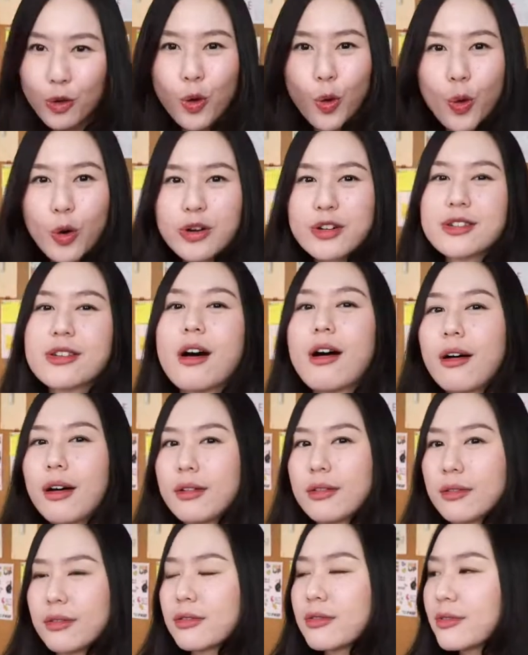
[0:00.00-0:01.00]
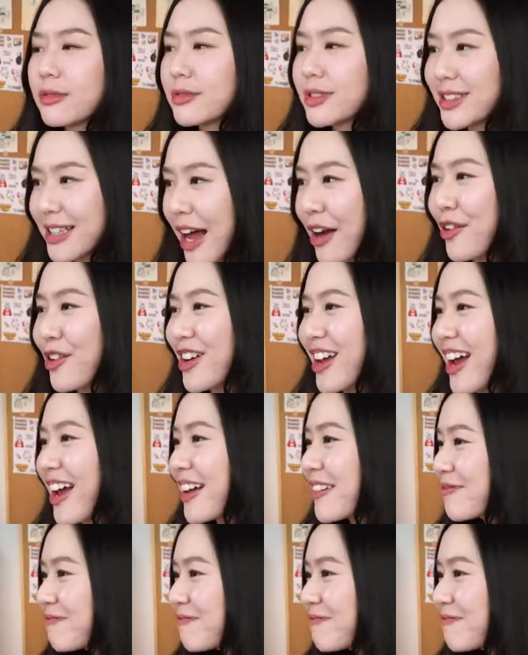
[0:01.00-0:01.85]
course on Saturday.